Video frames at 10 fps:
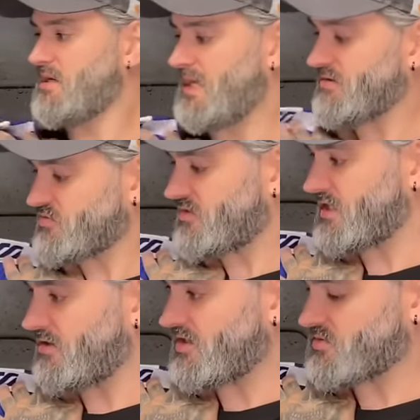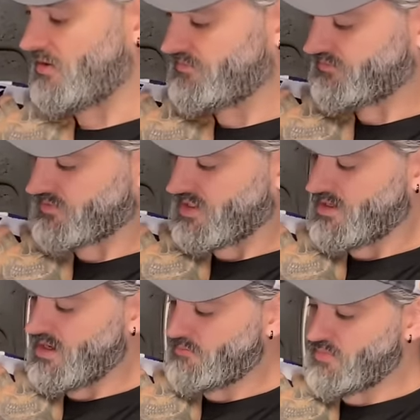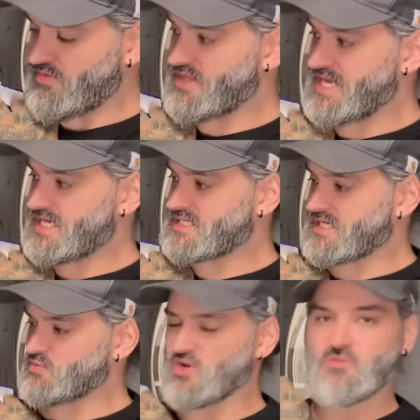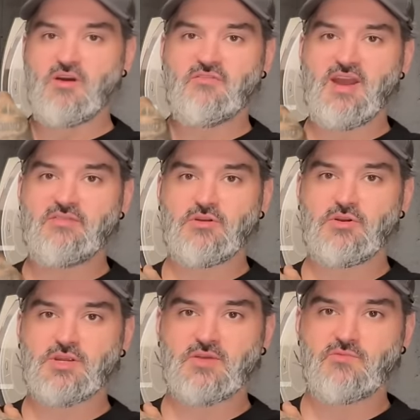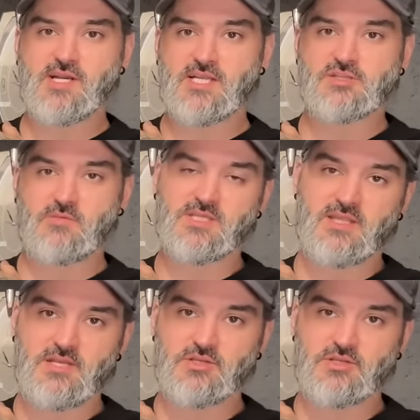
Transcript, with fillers: That was a really nice one. But this is one of my favourite looking Reading tops that they